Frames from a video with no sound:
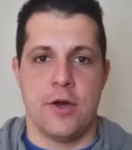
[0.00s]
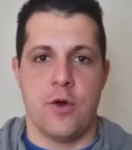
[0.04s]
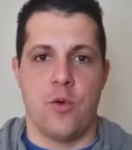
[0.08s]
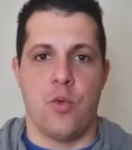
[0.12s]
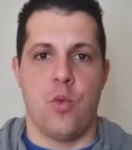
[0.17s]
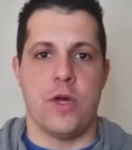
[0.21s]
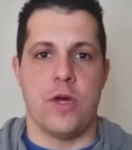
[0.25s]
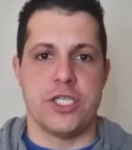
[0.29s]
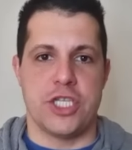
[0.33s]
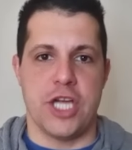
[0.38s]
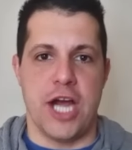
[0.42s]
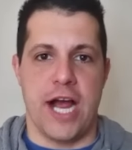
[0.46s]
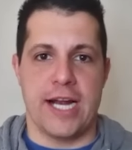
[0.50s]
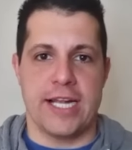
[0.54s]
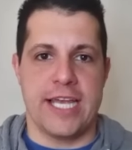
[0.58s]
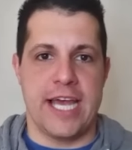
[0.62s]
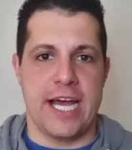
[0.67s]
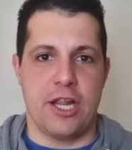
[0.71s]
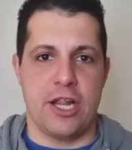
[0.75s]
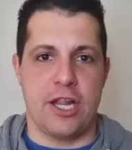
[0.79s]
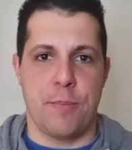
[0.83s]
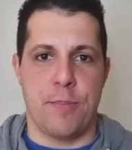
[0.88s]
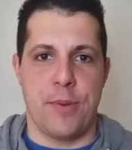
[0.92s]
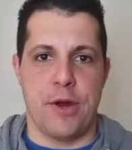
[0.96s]
when John
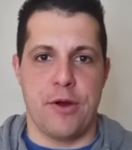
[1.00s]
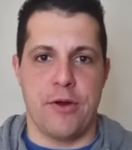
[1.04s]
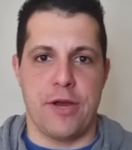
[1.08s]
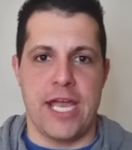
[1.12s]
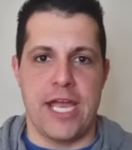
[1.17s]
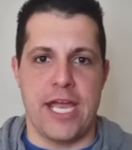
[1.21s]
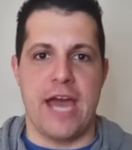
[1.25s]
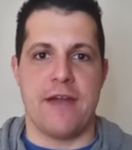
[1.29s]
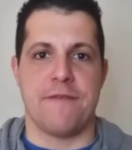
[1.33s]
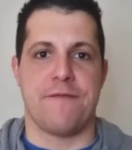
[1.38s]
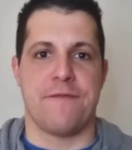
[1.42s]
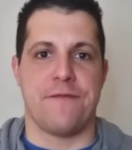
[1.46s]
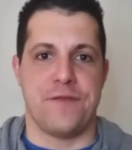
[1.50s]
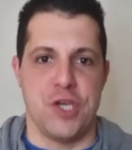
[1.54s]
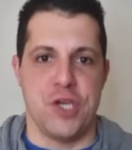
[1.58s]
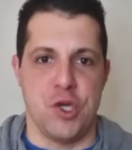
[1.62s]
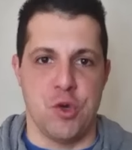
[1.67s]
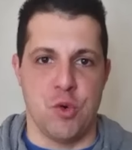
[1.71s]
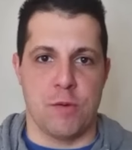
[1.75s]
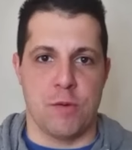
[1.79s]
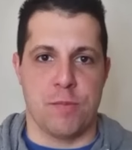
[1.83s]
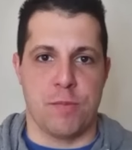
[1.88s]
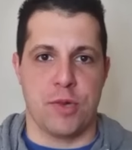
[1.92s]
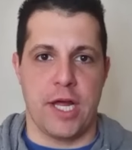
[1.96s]
Calipari had
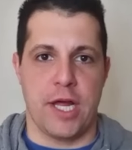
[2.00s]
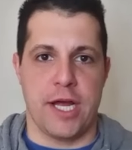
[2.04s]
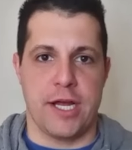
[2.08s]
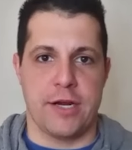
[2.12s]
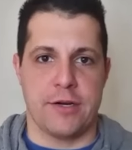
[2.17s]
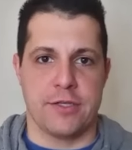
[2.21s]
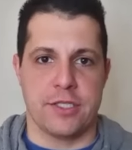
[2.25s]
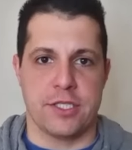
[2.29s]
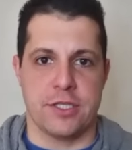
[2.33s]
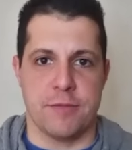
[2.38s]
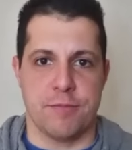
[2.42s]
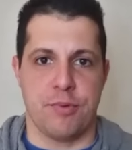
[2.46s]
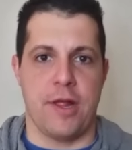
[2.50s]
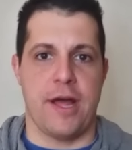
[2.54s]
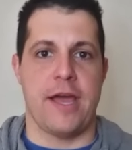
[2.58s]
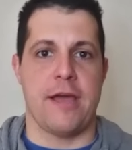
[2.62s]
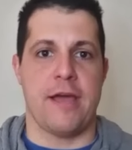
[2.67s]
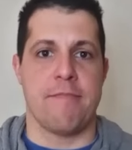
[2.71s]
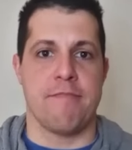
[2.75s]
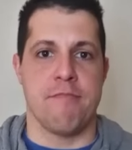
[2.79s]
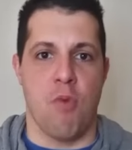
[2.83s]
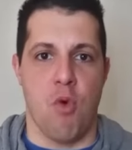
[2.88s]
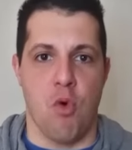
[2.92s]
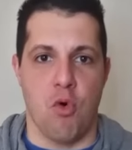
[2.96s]
fewer players to
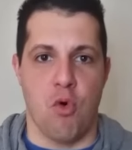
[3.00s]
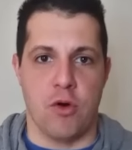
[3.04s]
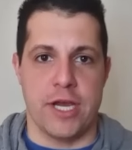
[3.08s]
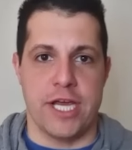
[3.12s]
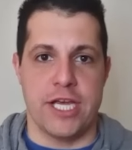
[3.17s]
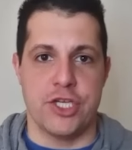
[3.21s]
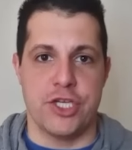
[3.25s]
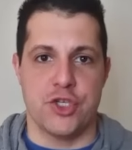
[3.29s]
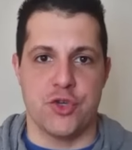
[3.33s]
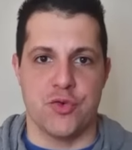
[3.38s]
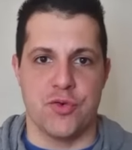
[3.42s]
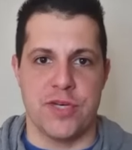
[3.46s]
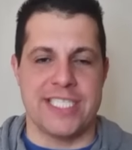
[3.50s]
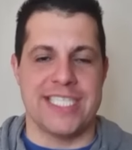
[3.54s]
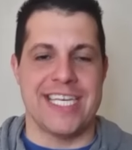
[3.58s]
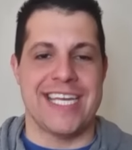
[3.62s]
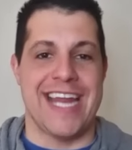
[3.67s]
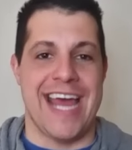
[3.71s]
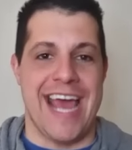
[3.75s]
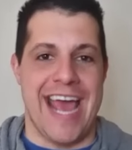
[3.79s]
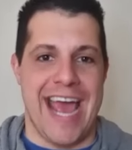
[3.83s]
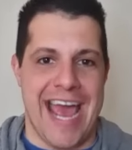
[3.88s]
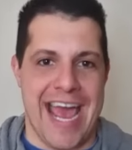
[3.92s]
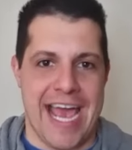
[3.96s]
play, more injuries,
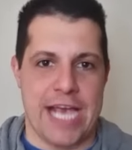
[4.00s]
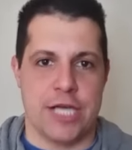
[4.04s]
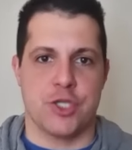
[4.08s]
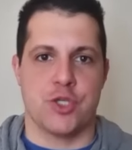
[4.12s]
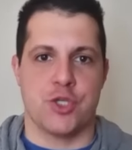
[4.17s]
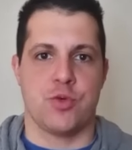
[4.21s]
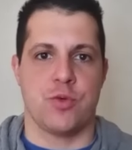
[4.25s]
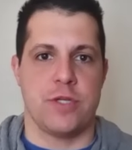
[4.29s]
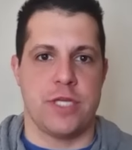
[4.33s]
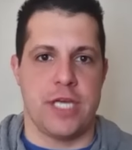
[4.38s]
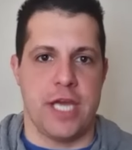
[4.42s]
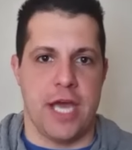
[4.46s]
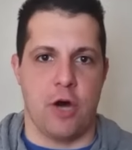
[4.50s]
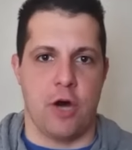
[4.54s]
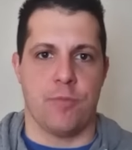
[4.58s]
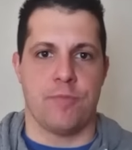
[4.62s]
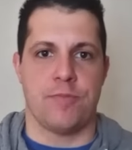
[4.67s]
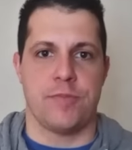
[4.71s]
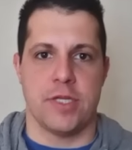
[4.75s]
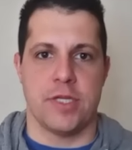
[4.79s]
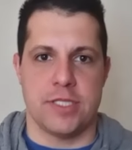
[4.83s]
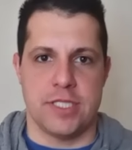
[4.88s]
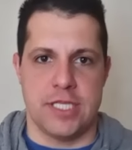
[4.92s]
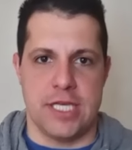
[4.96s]
it actually
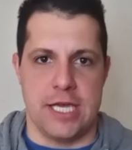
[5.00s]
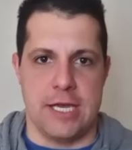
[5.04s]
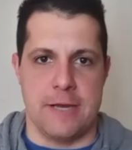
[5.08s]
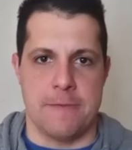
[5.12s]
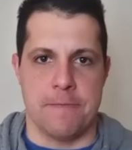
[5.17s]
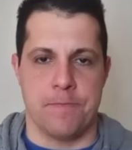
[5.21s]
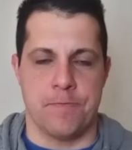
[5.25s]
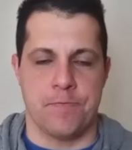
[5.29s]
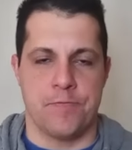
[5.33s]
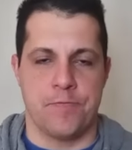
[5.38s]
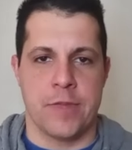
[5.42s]
helped the team.